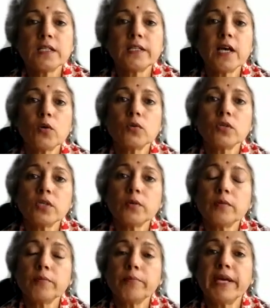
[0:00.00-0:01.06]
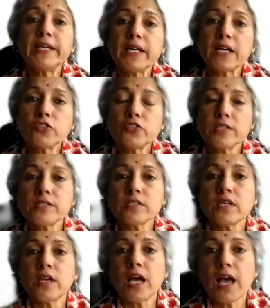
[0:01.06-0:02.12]
Now, many countries
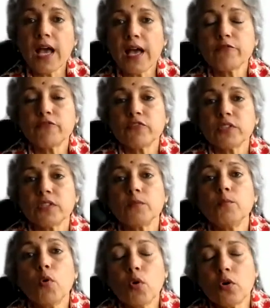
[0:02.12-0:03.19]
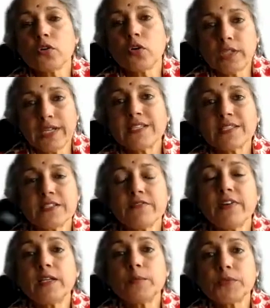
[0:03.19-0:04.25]
have more or less
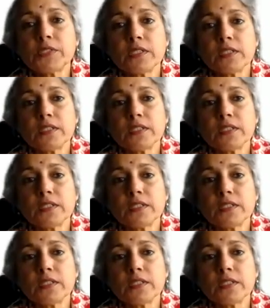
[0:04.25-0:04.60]
developed